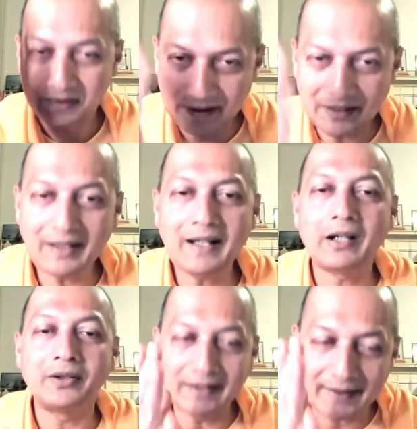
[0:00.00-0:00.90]
Here and
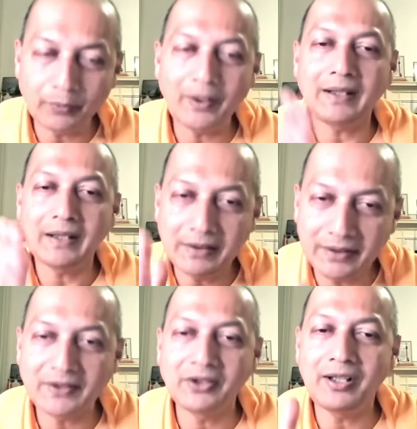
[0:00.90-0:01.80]
now, this waking,
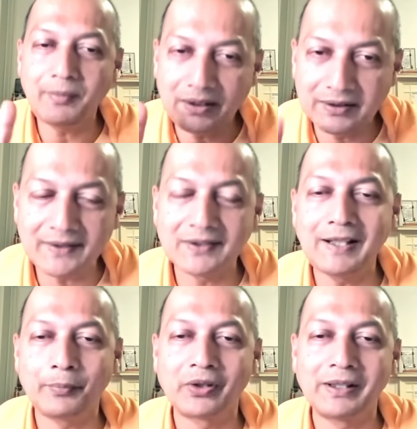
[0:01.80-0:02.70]
this dreaming, this
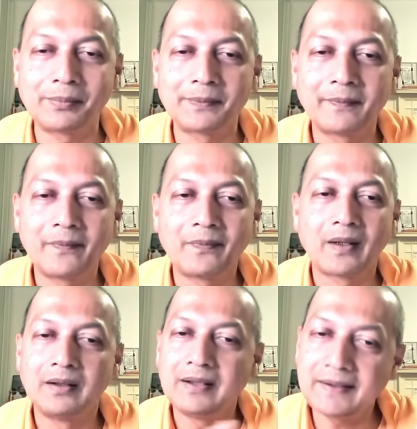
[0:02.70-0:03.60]
deep sleep,
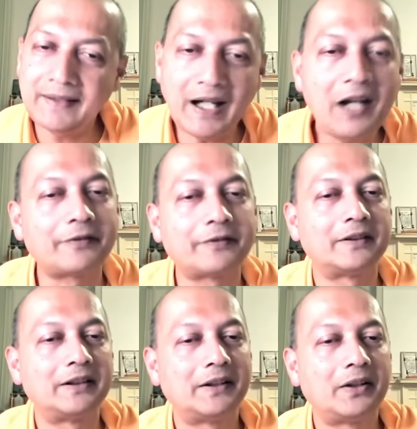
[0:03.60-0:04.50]
this is enough
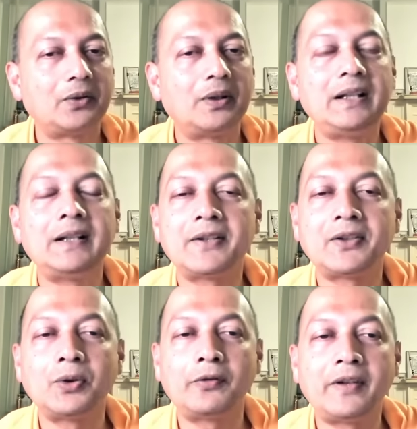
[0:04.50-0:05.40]
to lead
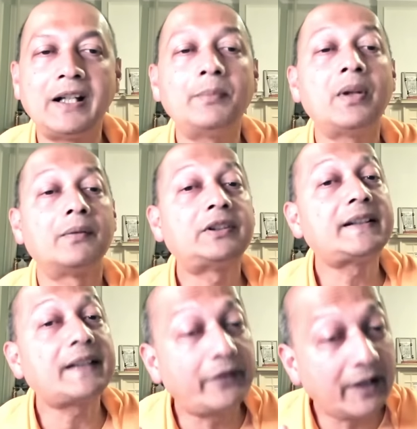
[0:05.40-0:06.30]
us to a freedom which
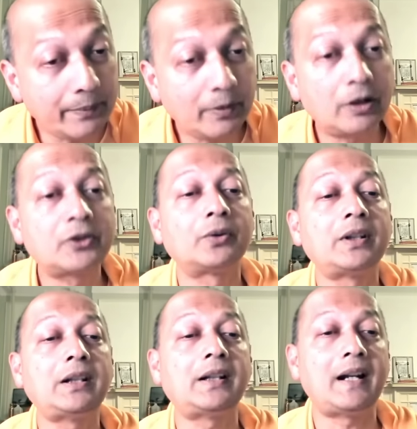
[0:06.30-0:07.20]
is available also
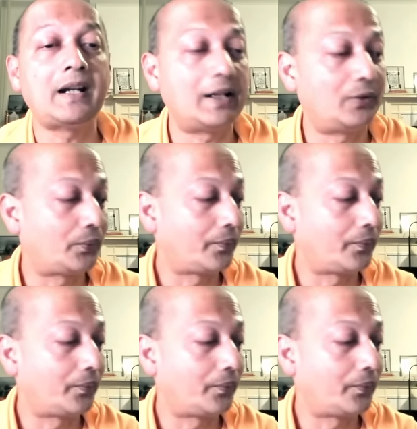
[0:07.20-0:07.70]
here and now.